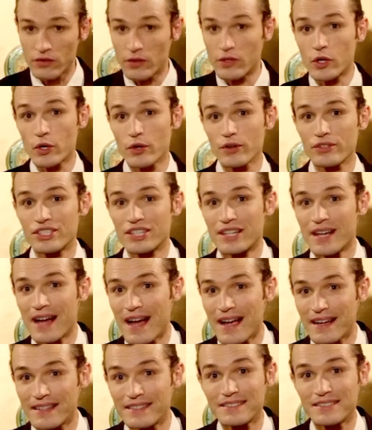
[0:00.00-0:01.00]
I encourage you
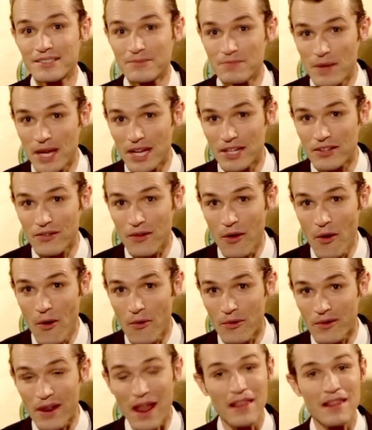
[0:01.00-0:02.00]
guys to make your
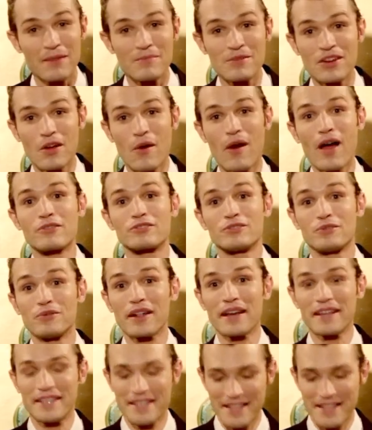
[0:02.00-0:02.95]
own. Let me know how you like